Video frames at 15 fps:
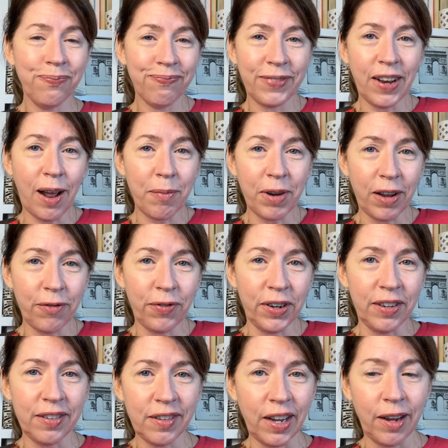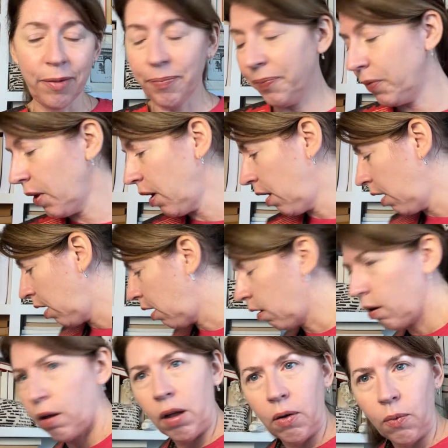And I'm not afraid to say it.
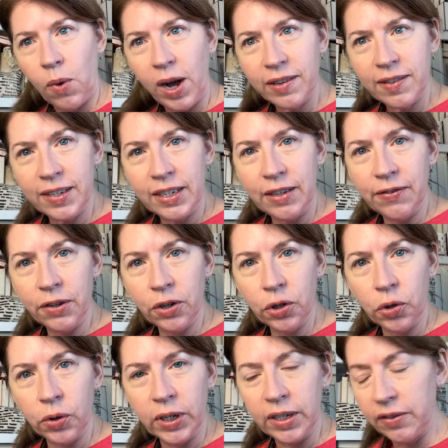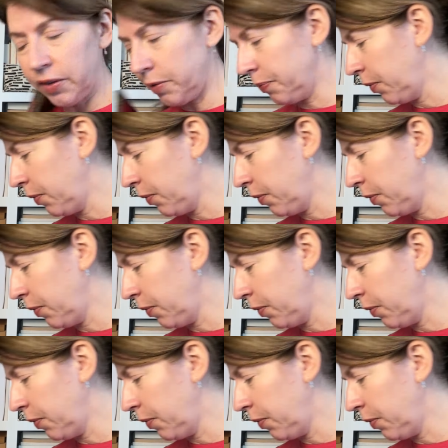Watson even agrees.